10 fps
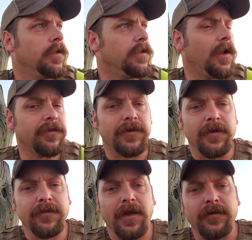you guys
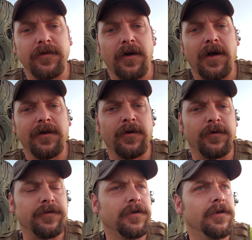give that a try. I know it
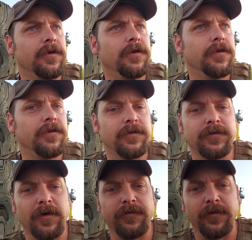was,
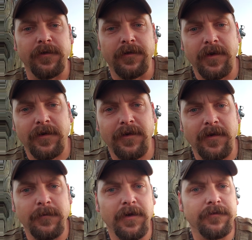sorry for the
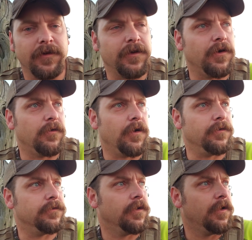10-minute video
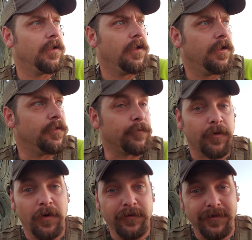on the
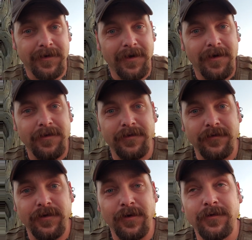pros and cons
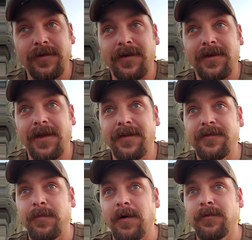of using
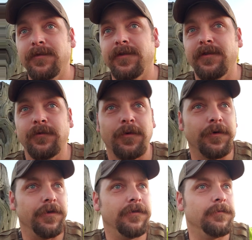kids' bubbles in the
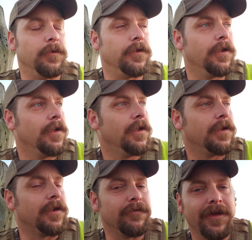woods, but
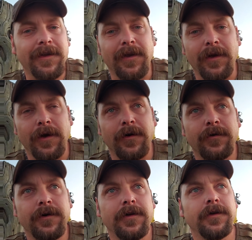give that a
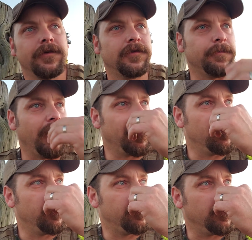go. Spike
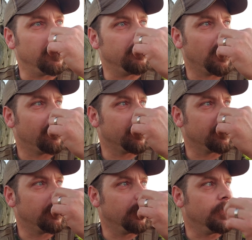it with a drop or
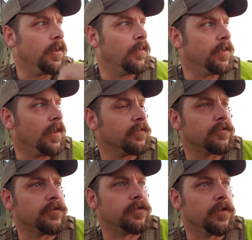two of doe and
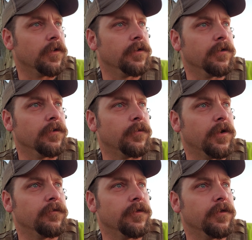estrus urine, or
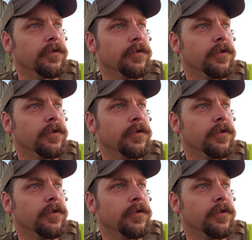whatever the